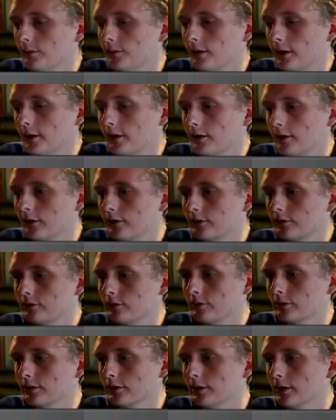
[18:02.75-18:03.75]
we'll play our other
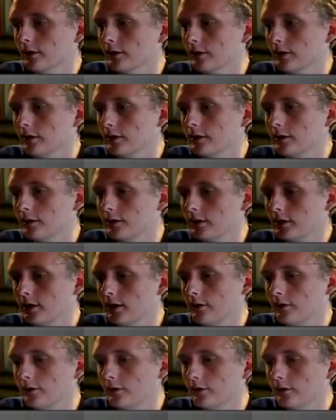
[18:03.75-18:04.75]
Doran Gary. Get
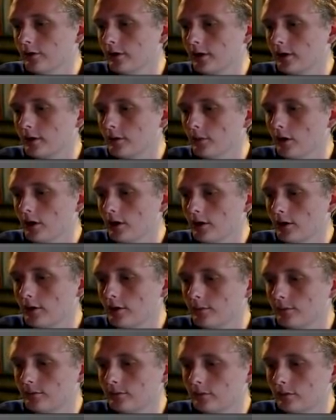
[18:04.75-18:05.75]
out another Ekimara.